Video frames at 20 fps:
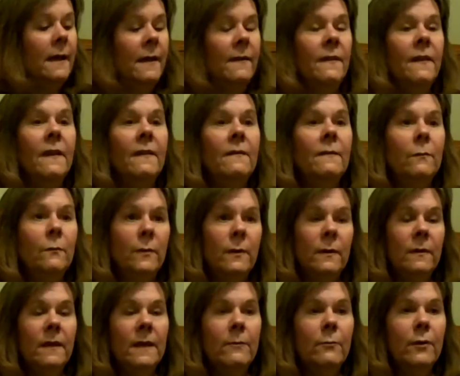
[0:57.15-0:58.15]
and then
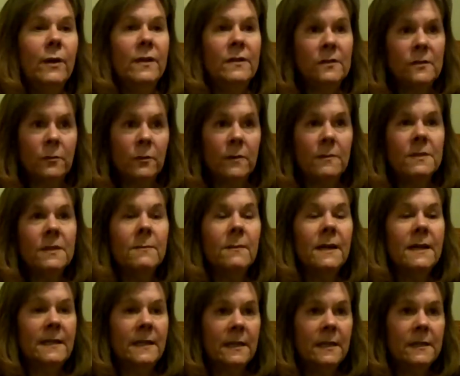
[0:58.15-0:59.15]
they brainstorm
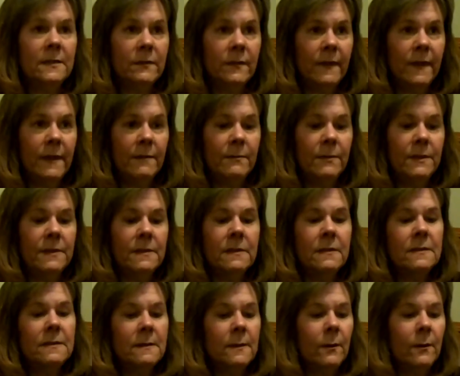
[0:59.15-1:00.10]
some ideas for that business.